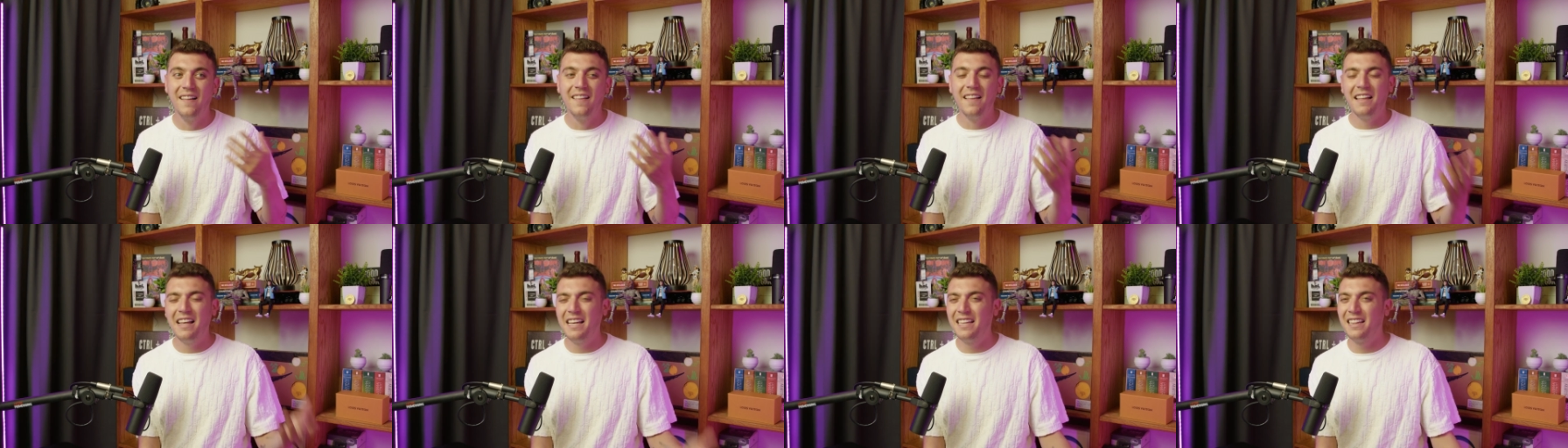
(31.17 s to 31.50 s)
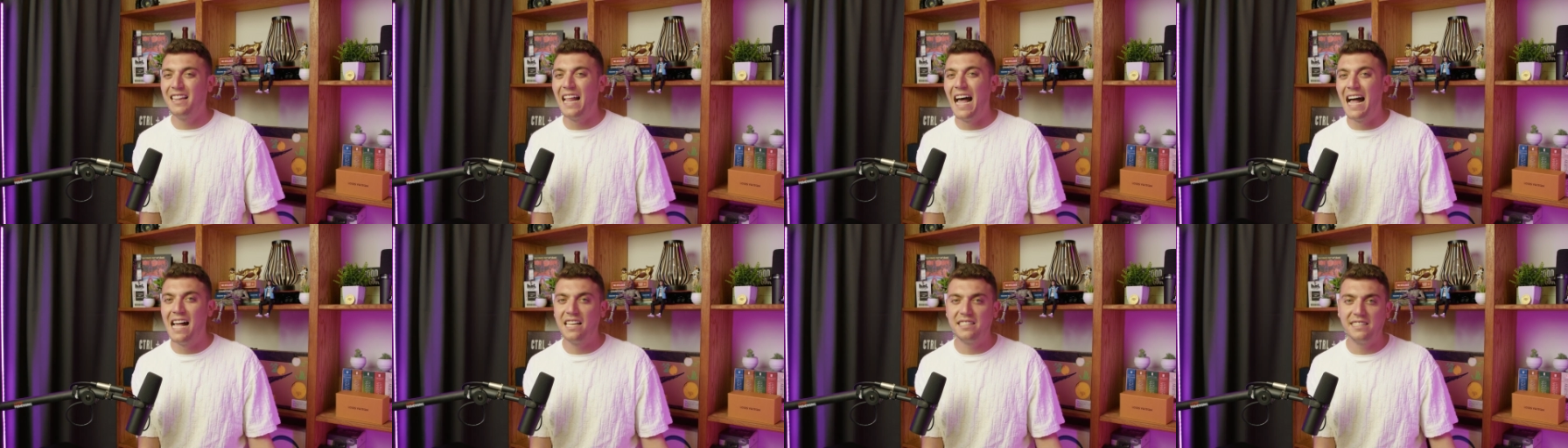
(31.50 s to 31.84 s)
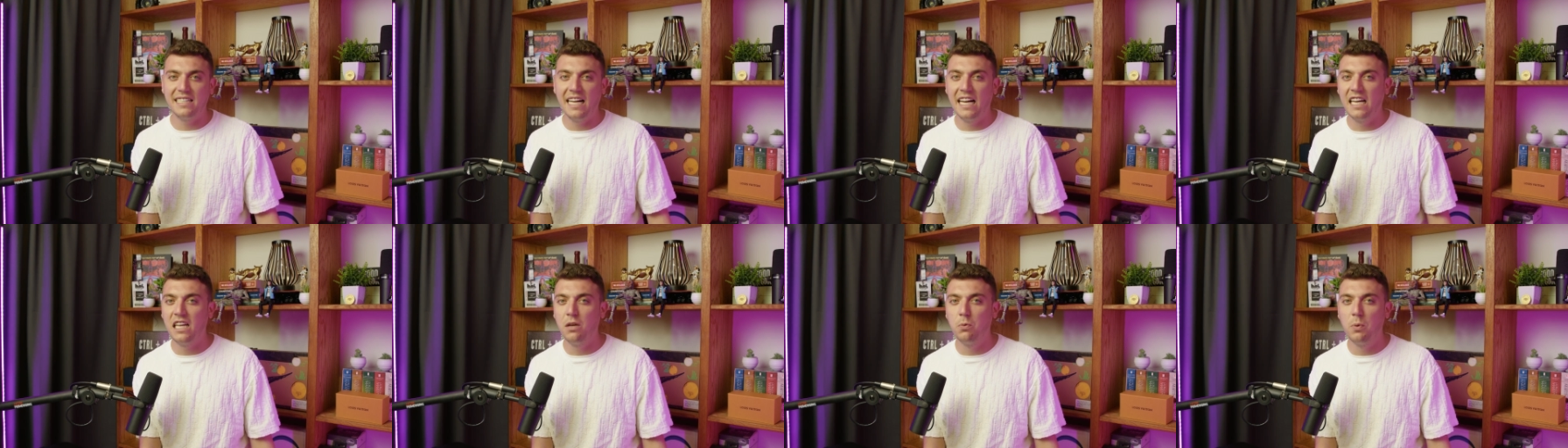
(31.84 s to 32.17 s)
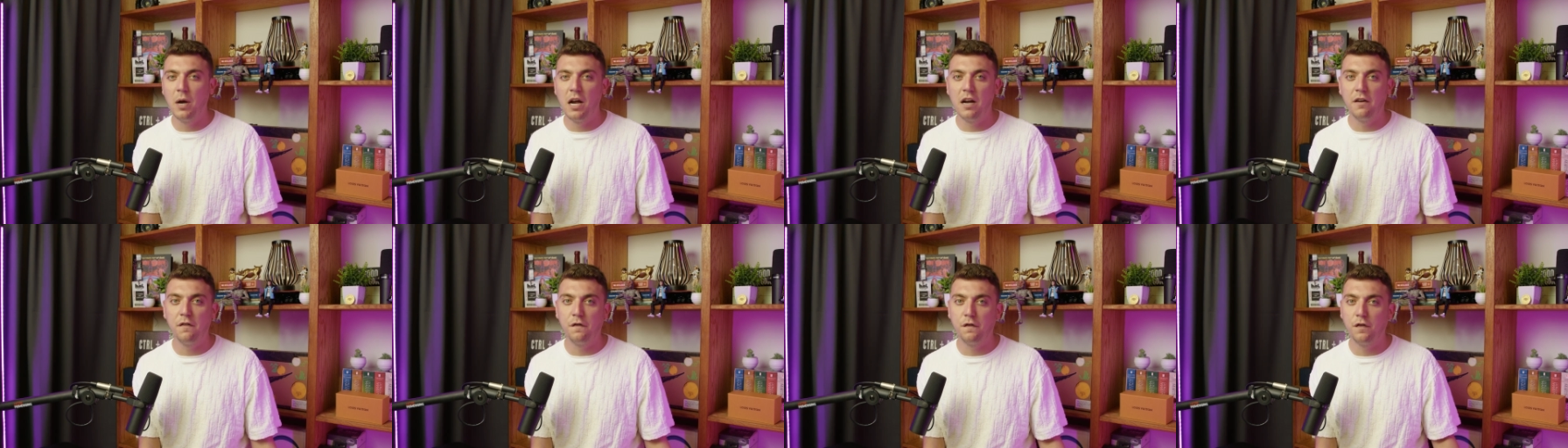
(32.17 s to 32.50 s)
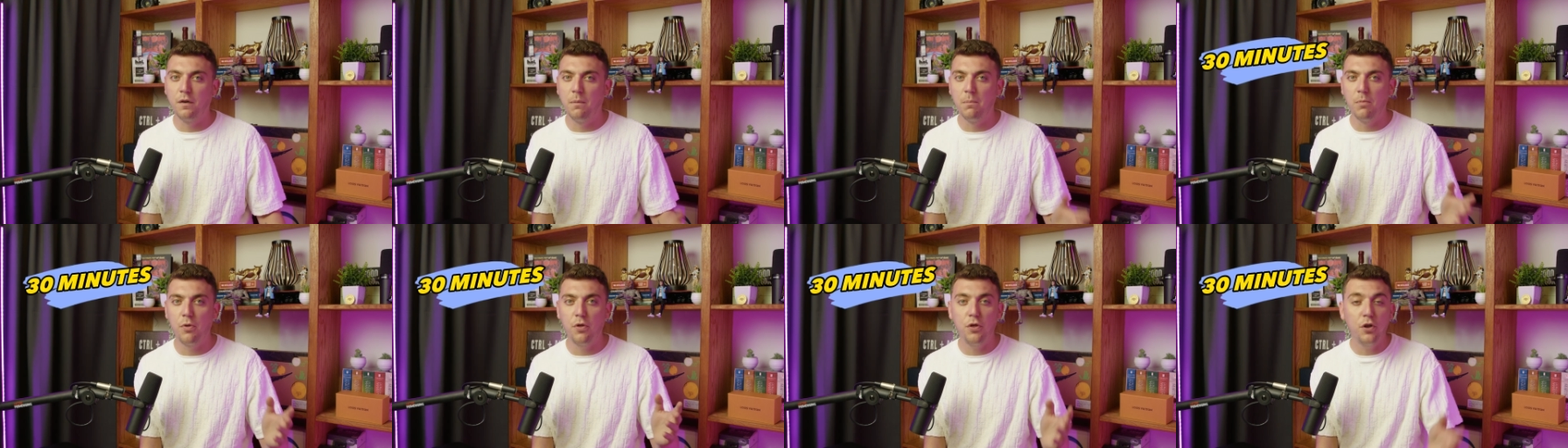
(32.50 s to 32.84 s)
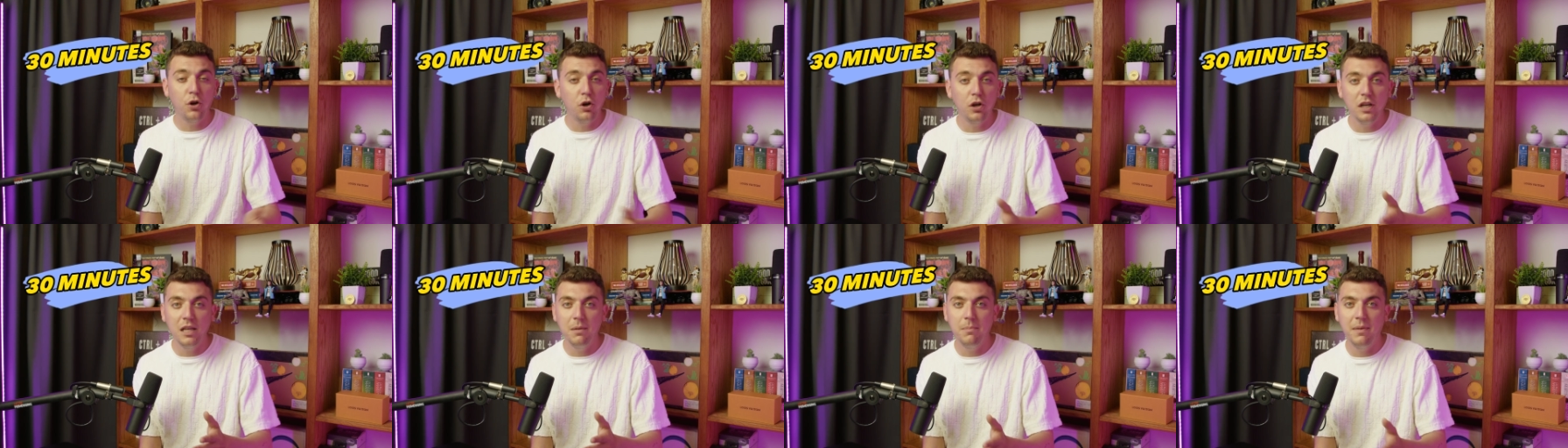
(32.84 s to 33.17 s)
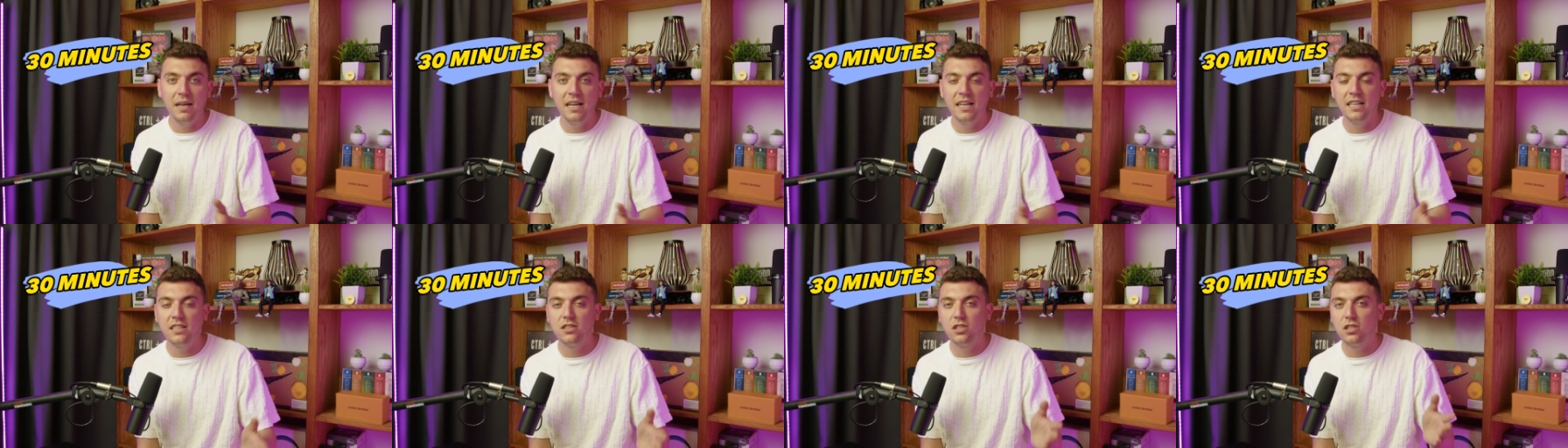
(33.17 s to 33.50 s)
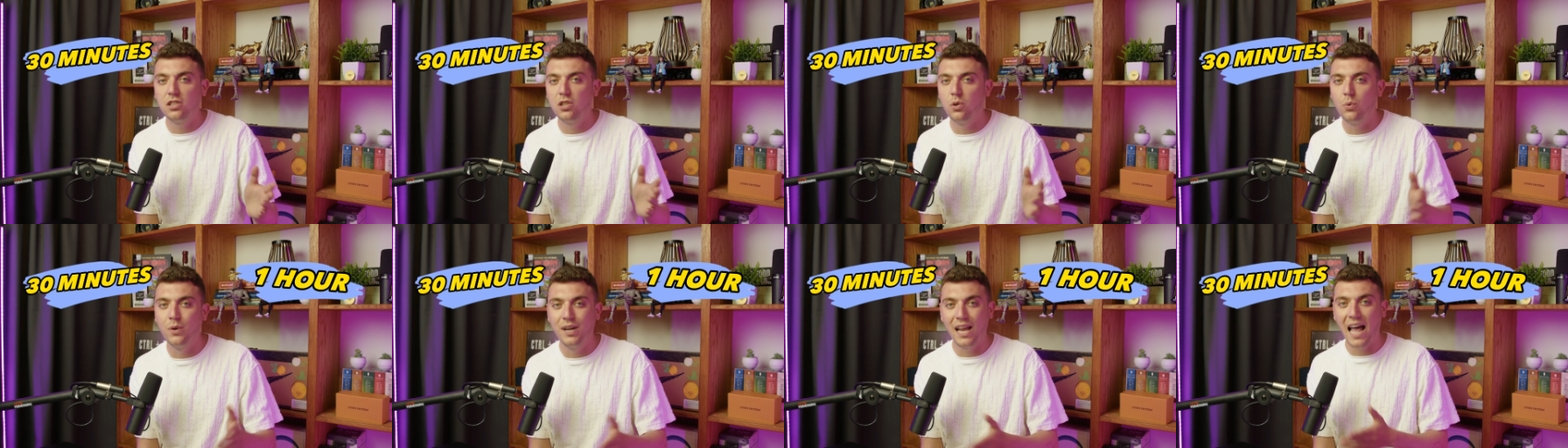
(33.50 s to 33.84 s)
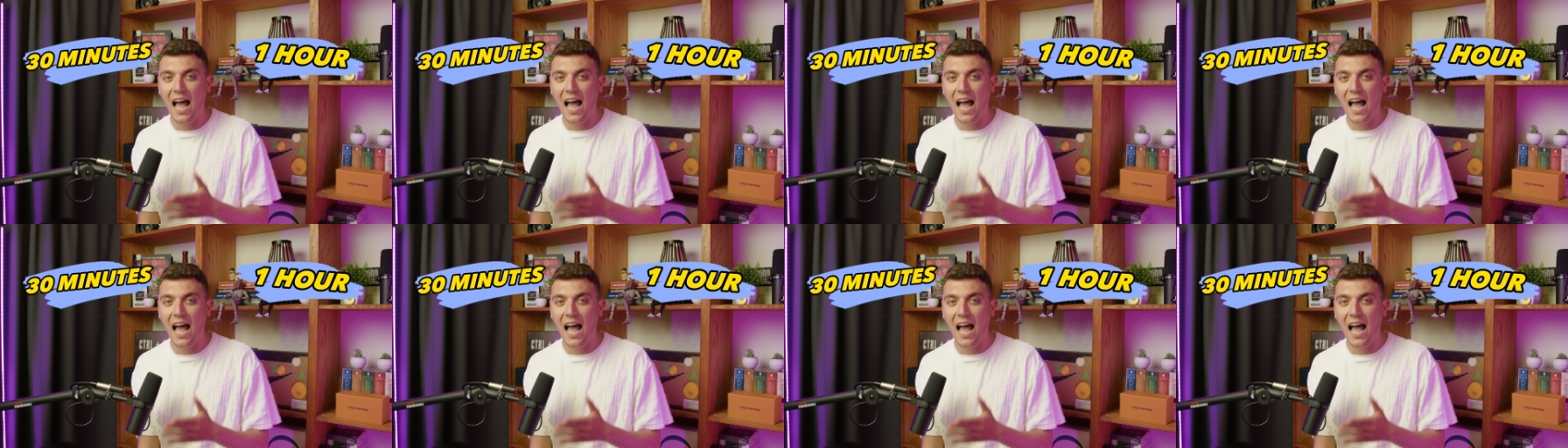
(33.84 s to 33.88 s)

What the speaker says: and last anywhere from 30 minutes to an